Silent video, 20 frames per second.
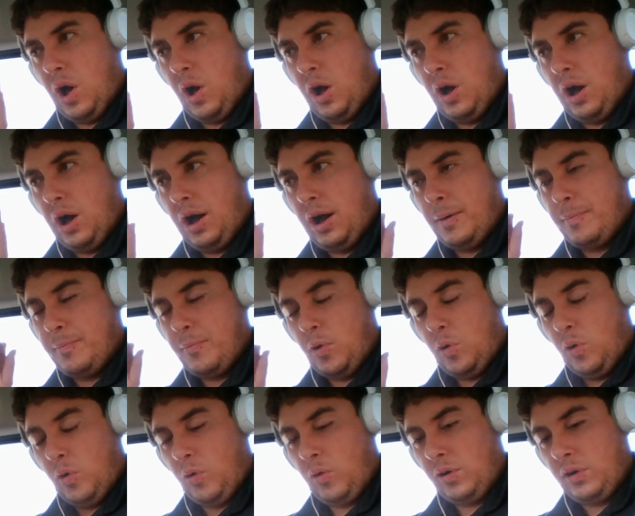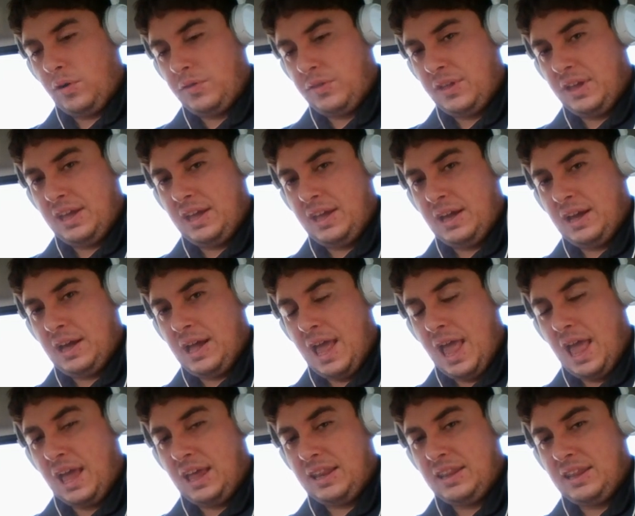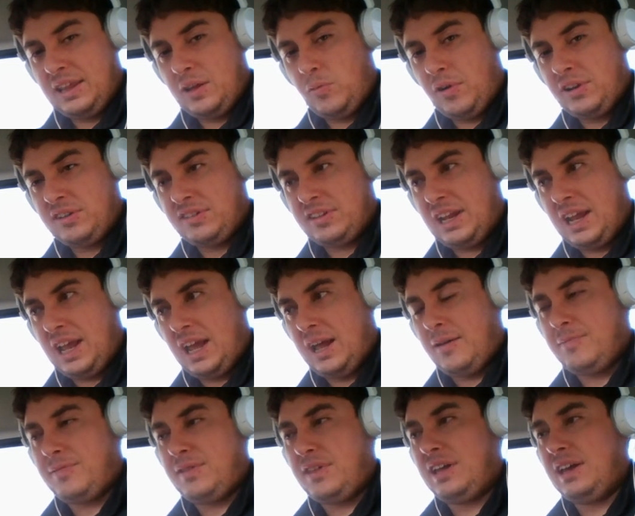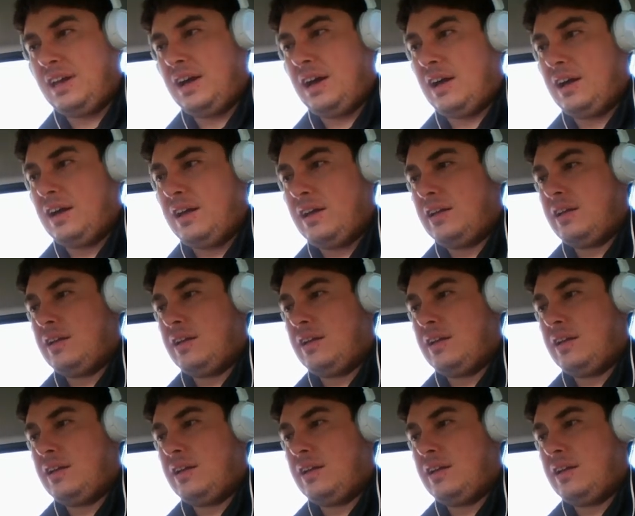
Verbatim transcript: um, or the uh, and the ones that have the uh,